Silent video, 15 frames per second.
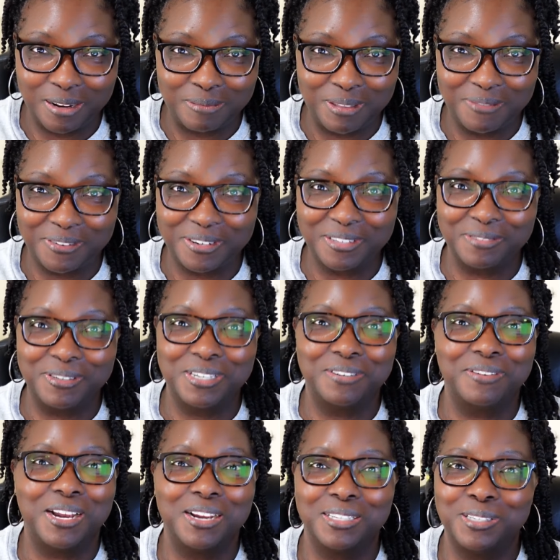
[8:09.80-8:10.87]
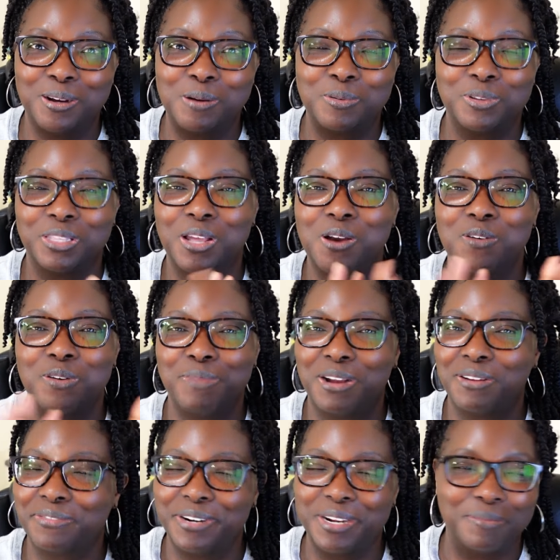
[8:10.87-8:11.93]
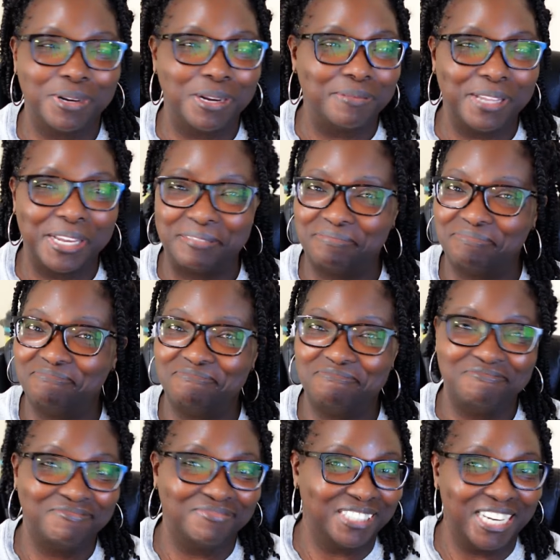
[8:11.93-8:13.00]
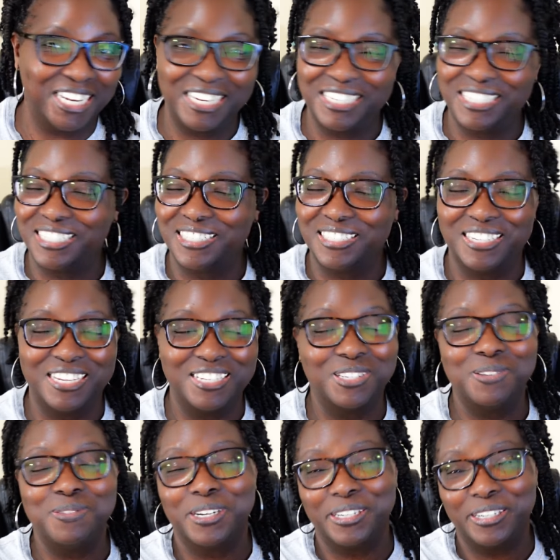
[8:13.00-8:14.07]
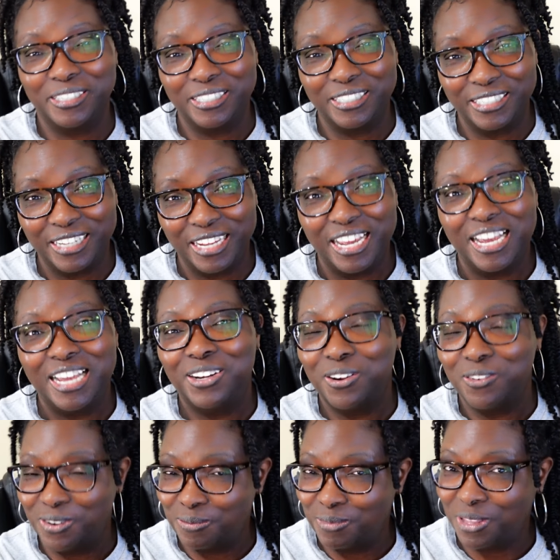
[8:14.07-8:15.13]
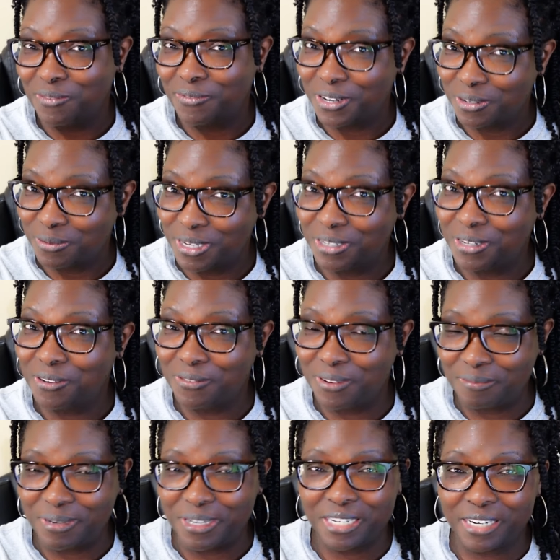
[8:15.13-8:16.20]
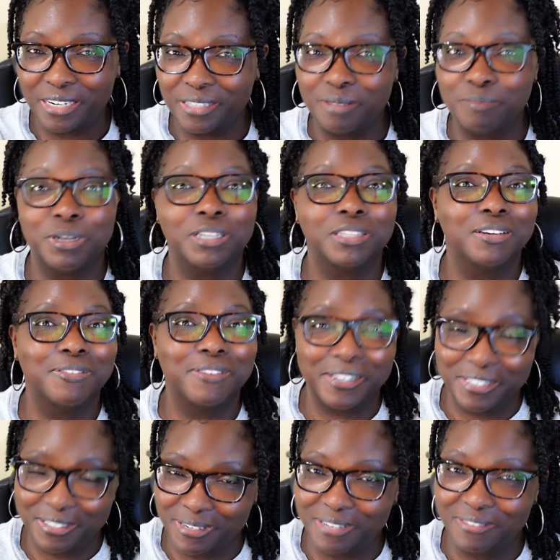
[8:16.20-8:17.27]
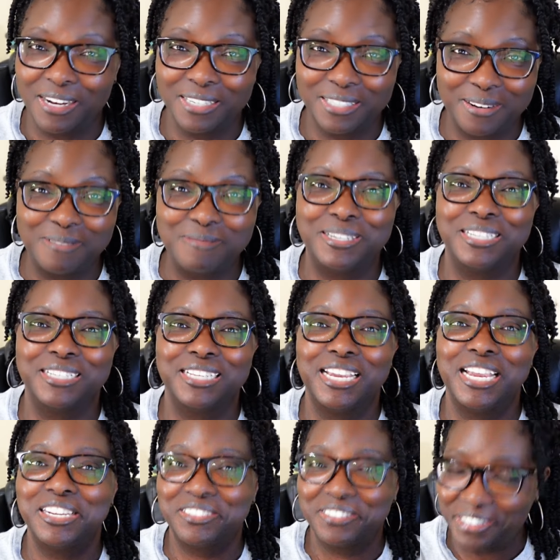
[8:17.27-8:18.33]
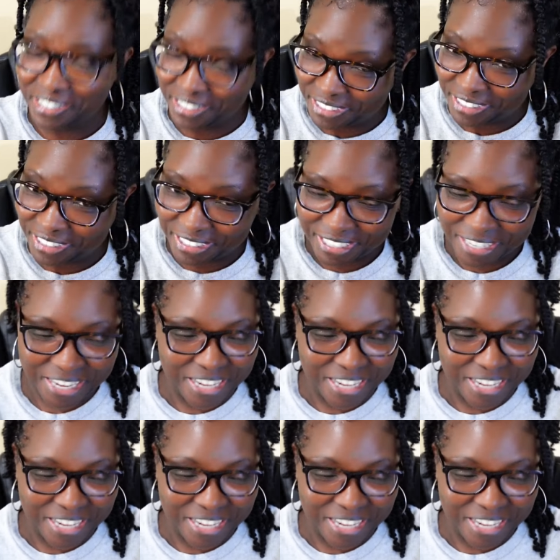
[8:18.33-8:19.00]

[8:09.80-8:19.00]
up the first week of October along with my friend, but I'm like, mm -mm, that is just, that's too early. November, the first week of November is early, but the first week of October is extra early.